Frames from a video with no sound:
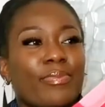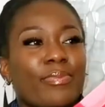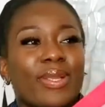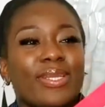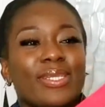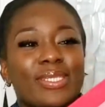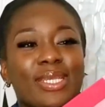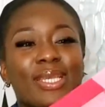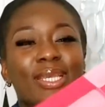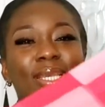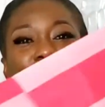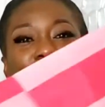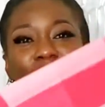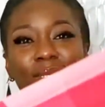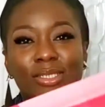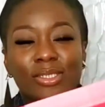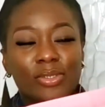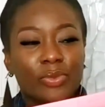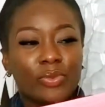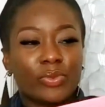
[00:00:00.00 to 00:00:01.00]
press it
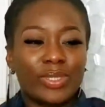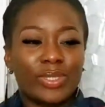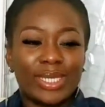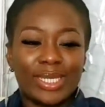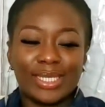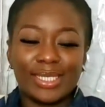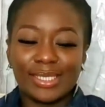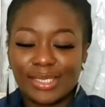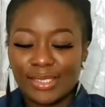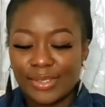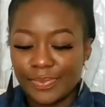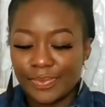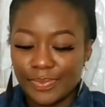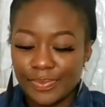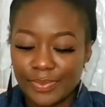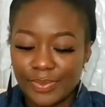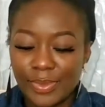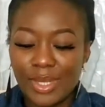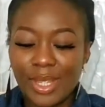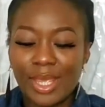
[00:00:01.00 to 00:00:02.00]
as always.
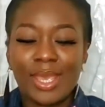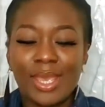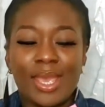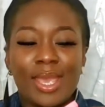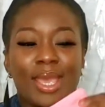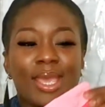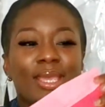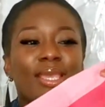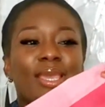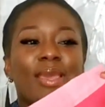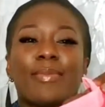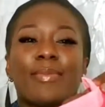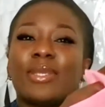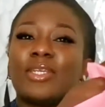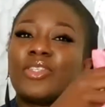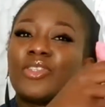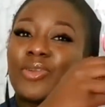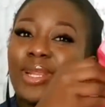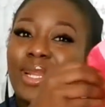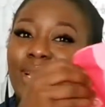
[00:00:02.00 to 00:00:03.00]
Get
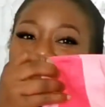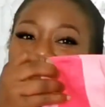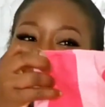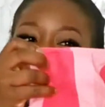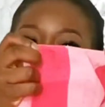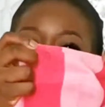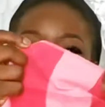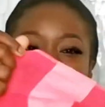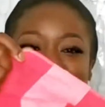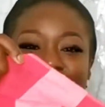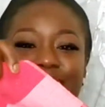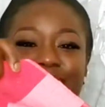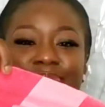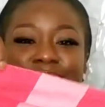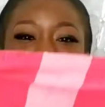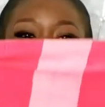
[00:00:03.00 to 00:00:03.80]
my straight line.